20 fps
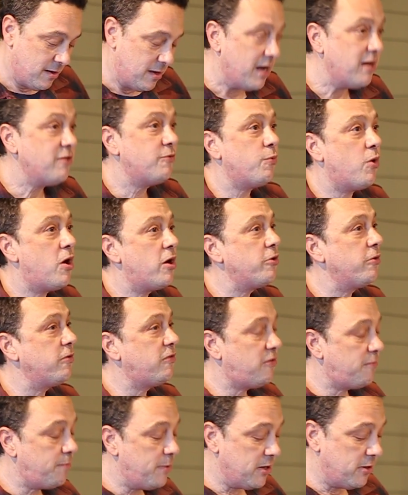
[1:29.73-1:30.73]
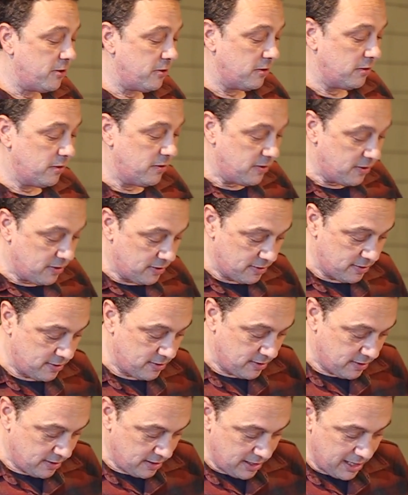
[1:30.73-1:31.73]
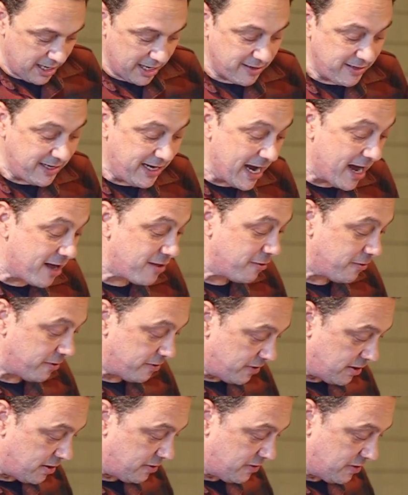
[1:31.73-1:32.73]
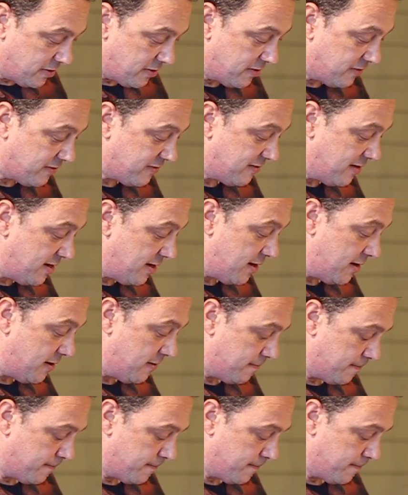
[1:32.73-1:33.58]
as water spilled and gathered to the sea.